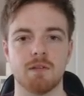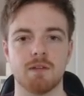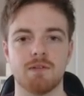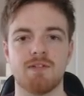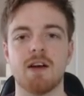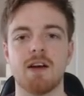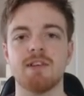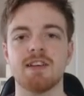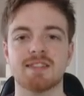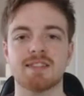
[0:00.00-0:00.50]

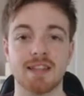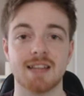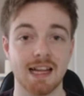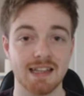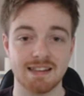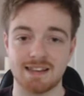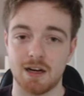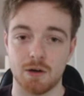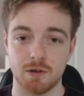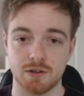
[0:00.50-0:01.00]
very
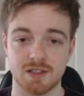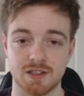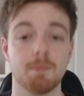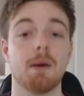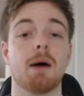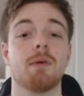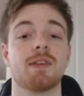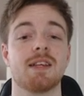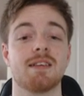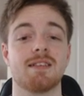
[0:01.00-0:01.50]
standout
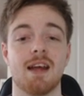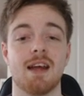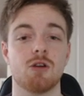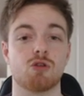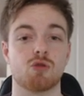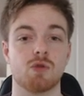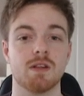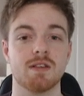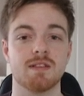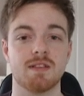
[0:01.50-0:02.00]
about this
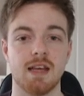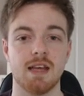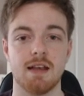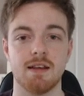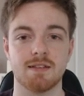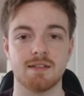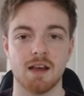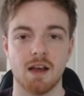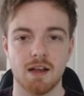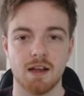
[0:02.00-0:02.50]
entrance
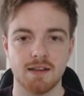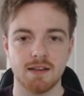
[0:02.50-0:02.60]
is